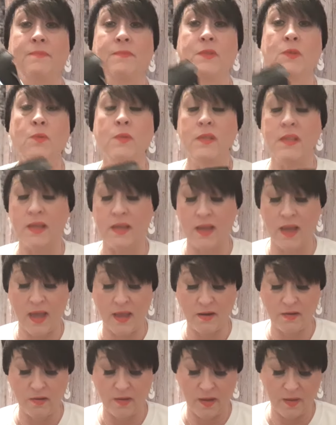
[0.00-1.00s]
It's one thing, I
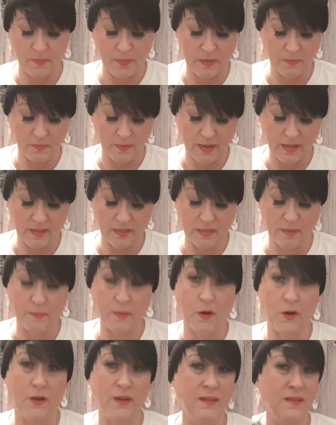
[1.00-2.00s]
don't know how people like the
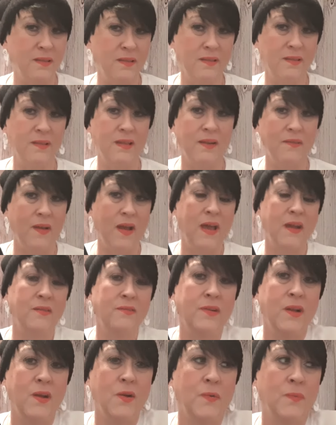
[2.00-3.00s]
Birkins and stuff, I don't
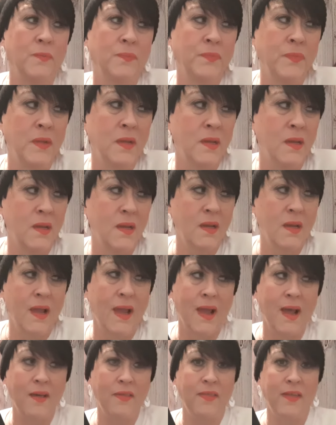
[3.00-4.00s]
know
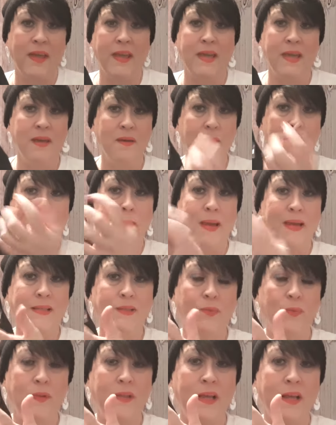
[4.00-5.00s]
how they
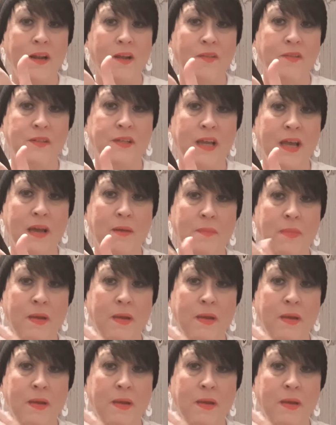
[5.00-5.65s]
mess with that all the time